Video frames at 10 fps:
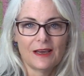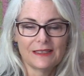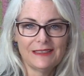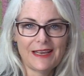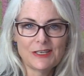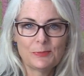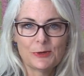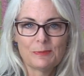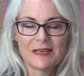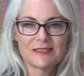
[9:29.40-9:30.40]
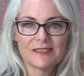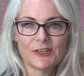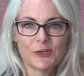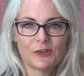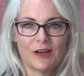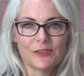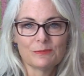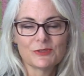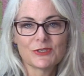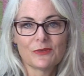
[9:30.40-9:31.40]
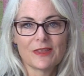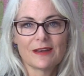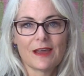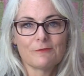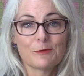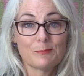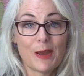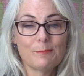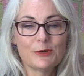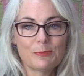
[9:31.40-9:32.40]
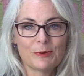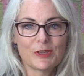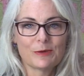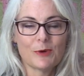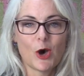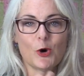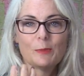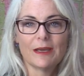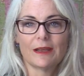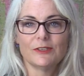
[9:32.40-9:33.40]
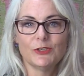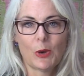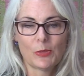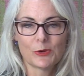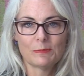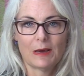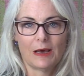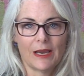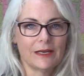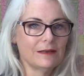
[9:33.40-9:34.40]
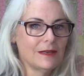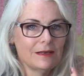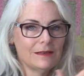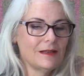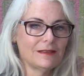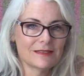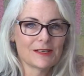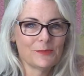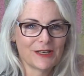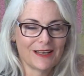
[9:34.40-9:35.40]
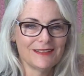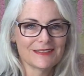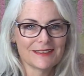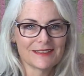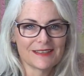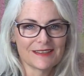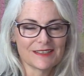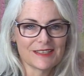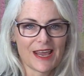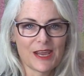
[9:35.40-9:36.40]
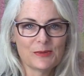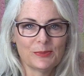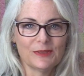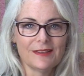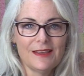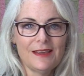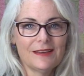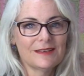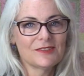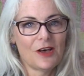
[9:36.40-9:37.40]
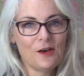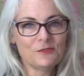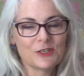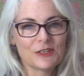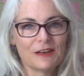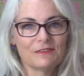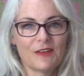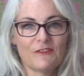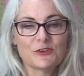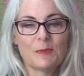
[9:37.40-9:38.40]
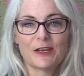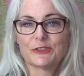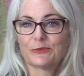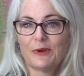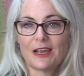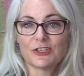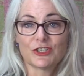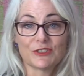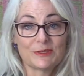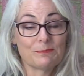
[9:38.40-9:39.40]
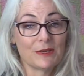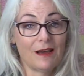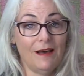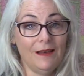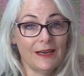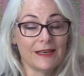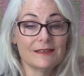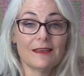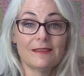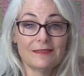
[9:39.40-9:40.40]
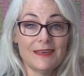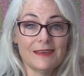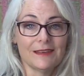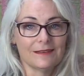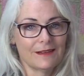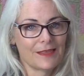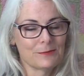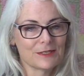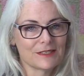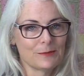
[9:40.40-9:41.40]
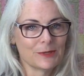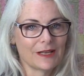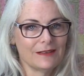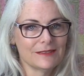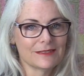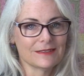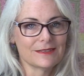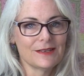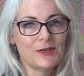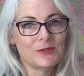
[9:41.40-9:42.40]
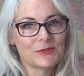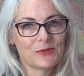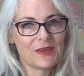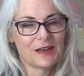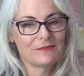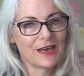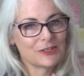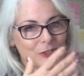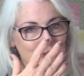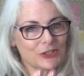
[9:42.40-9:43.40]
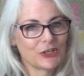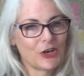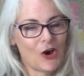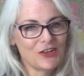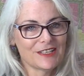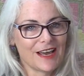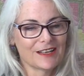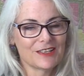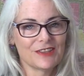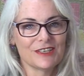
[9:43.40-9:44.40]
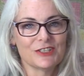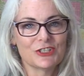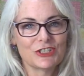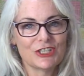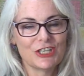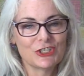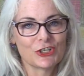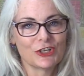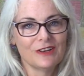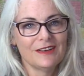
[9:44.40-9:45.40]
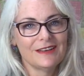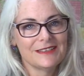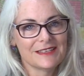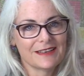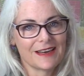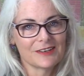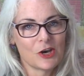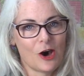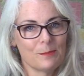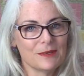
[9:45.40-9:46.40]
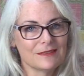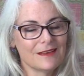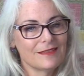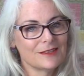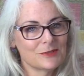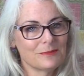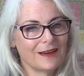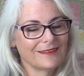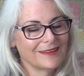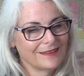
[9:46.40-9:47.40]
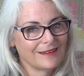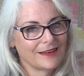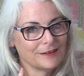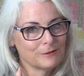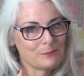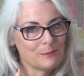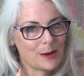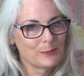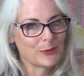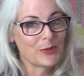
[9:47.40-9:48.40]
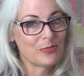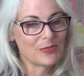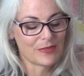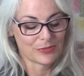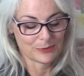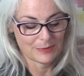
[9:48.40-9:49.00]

I like to put my sticker on them so that I remember to bring them home and I know they're mine, not someone else's at the table. Because often I've left my directions behind thinking they were someone else's. So then I've had to contact the teacher to get copies. This way I remember that they're